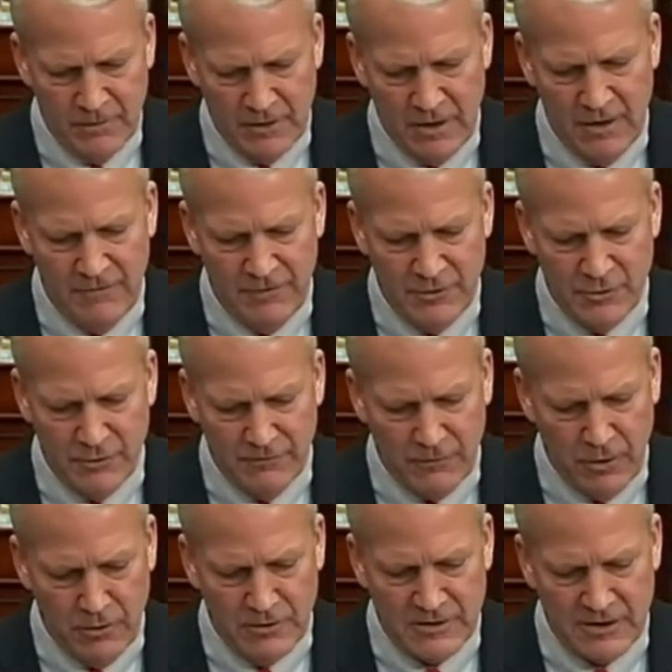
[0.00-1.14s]
Individual
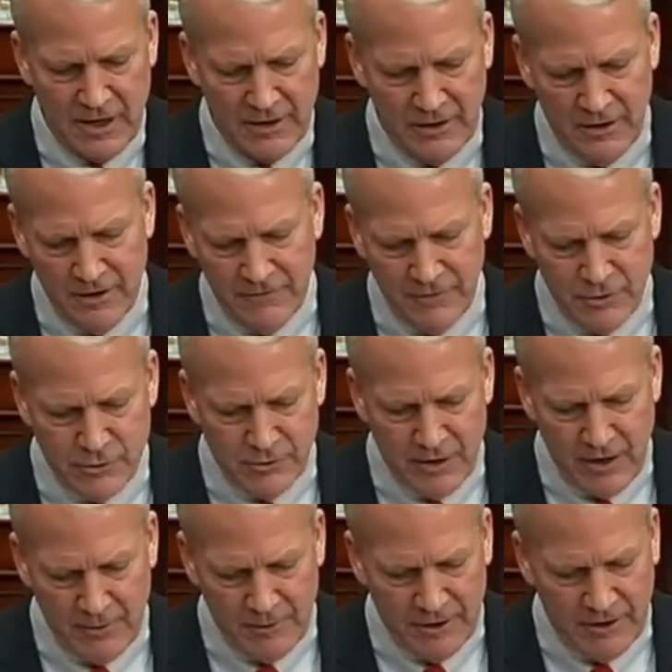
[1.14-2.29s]
votes on individual
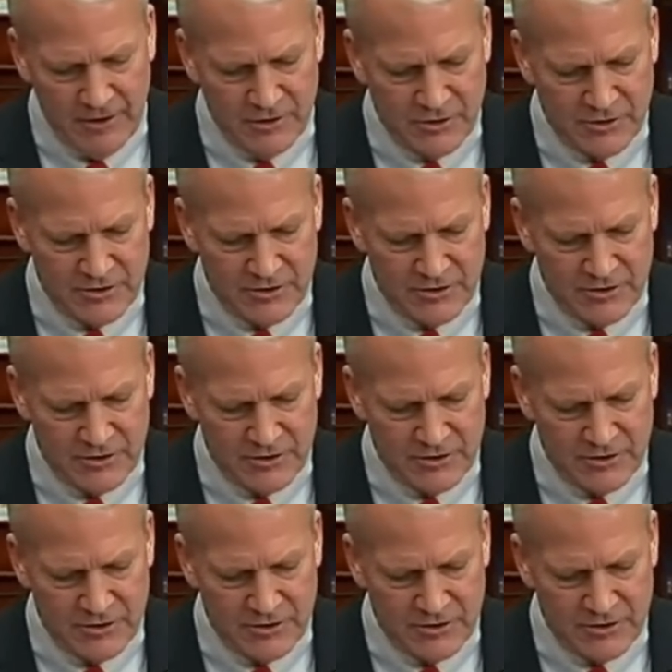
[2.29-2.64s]
nominees,